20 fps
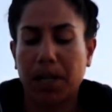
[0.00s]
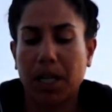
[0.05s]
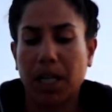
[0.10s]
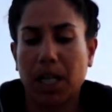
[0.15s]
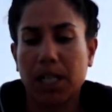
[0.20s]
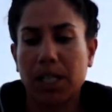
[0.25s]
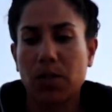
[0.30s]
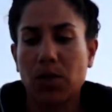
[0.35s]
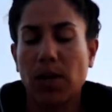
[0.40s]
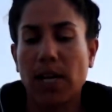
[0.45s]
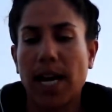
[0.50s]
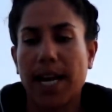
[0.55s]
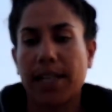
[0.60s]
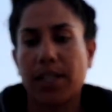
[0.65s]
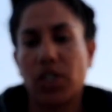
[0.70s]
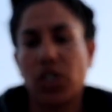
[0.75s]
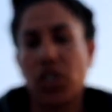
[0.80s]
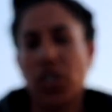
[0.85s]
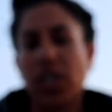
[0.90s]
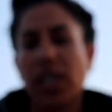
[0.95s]
country like
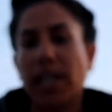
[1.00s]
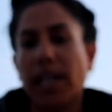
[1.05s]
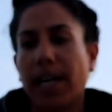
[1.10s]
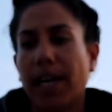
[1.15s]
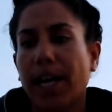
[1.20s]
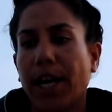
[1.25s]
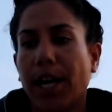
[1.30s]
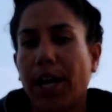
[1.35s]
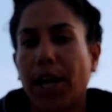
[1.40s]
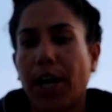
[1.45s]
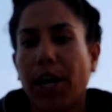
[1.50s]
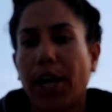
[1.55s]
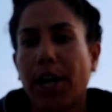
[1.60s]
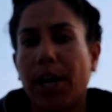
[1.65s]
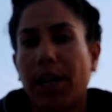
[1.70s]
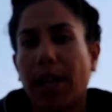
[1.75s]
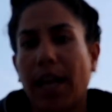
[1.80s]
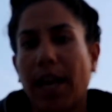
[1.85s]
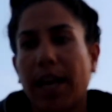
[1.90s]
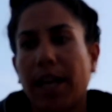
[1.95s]

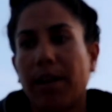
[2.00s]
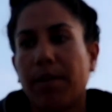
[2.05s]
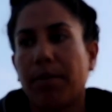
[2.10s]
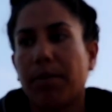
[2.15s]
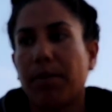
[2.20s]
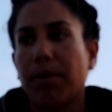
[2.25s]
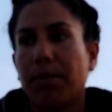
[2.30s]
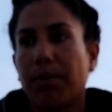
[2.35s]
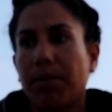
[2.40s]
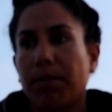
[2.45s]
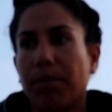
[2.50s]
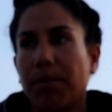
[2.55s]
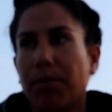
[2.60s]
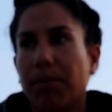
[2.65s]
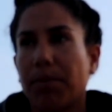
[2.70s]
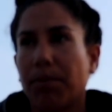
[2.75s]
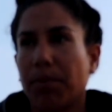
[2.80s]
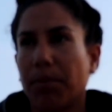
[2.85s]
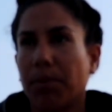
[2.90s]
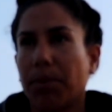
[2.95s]
Chile, like
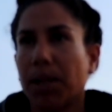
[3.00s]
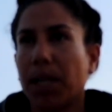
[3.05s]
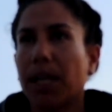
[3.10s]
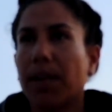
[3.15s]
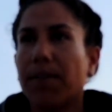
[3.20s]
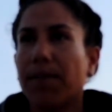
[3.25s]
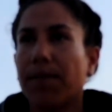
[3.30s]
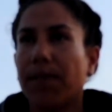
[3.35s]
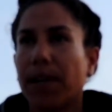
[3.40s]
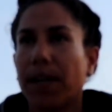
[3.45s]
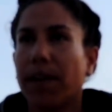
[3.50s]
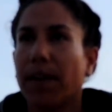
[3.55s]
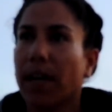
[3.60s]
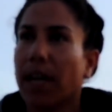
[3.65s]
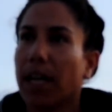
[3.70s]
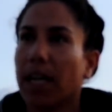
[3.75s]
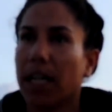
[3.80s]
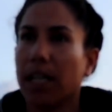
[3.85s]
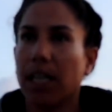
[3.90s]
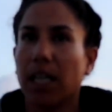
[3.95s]
we're
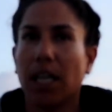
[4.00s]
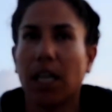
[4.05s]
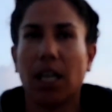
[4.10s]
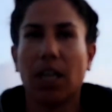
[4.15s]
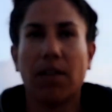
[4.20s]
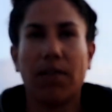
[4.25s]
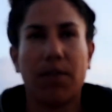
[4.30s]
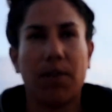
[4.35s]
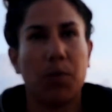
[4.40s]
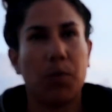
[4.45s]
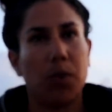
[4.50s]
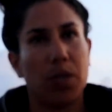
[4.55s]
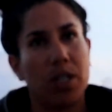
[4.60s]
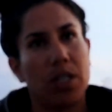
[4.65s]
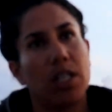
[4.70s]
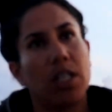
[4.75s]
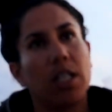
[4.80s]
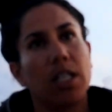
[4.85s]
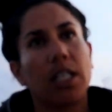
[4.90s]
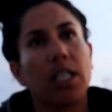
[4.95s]
very in the end of the
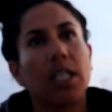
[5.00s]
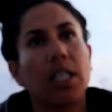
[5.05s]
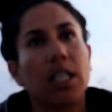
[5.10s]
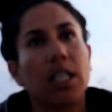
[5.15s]
world.